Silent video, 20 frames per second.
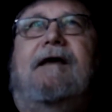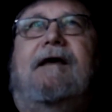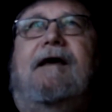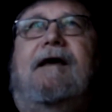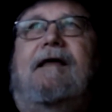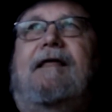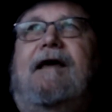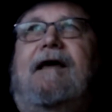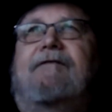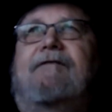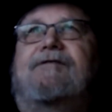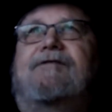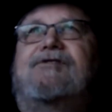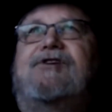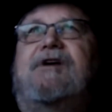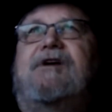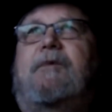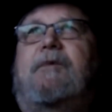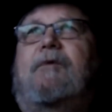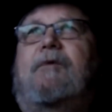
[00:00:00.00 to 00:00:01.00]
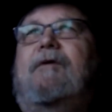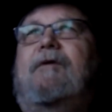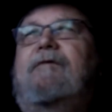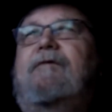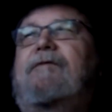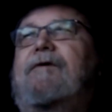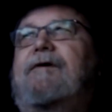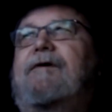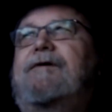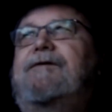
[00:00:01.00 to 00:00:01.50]
They have a cheaper one
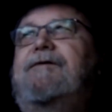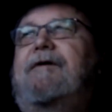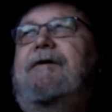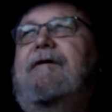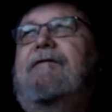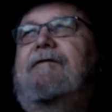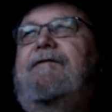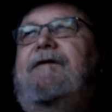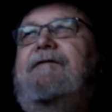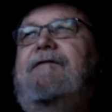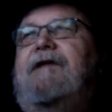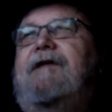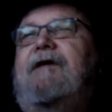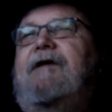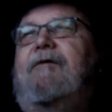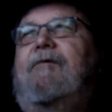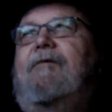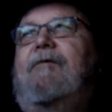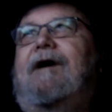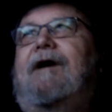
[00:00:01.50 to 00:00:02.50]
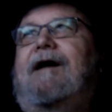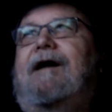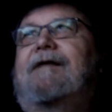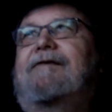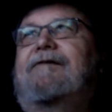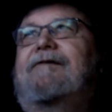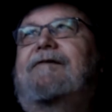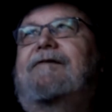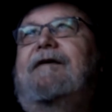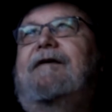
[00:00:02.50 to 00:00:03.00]
for 250
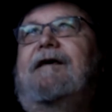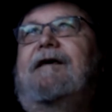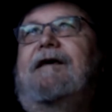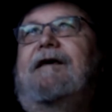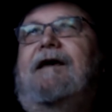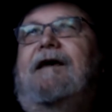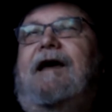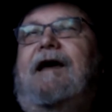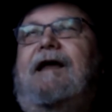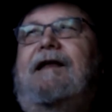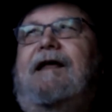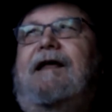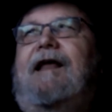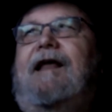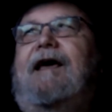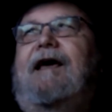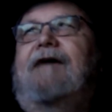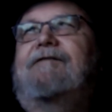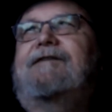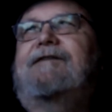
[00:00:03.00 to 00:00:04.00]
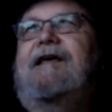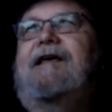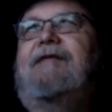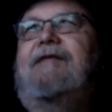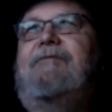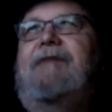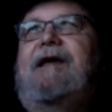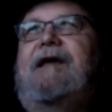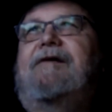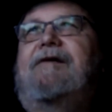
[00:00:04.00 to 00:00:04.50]
watts. It doesn't have
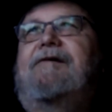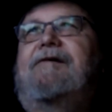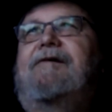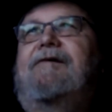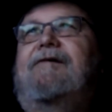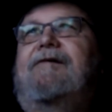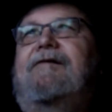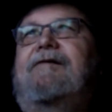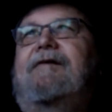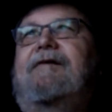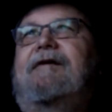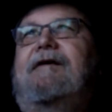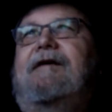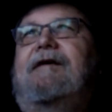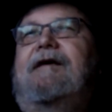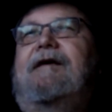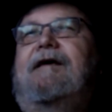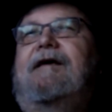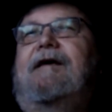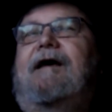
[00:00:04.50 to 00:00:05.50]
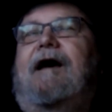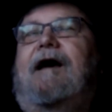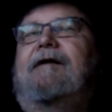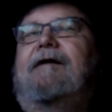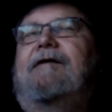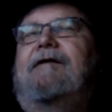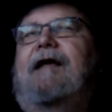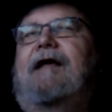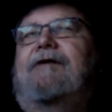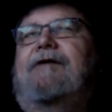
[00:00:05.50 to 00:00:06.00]
10 meters.
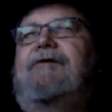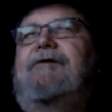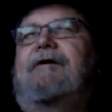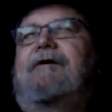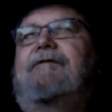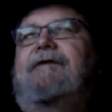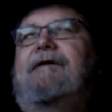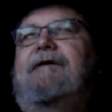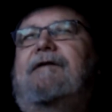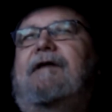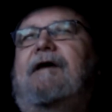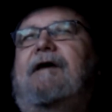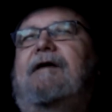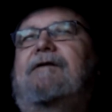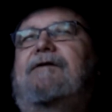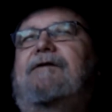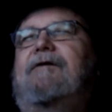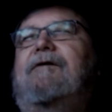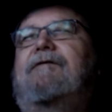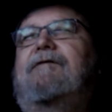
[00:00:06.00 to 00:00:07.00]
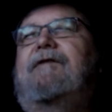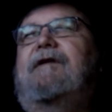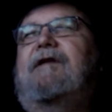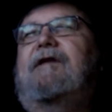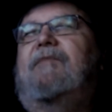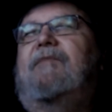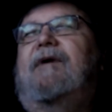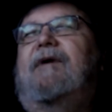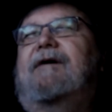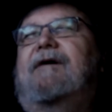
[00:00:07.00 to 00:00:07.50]
Not 250. At
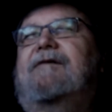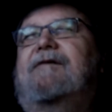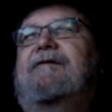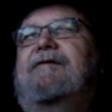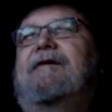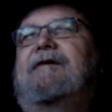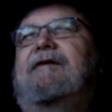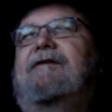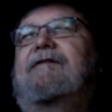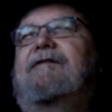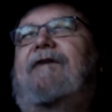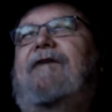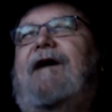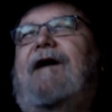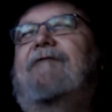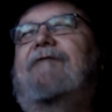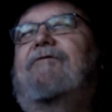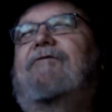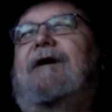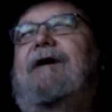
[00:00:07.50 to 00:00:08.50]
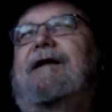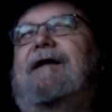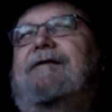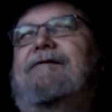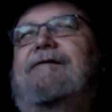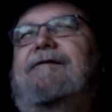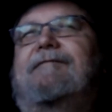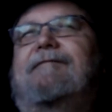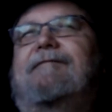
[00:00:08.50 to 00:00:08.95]
250 bucks, it's 5 watts.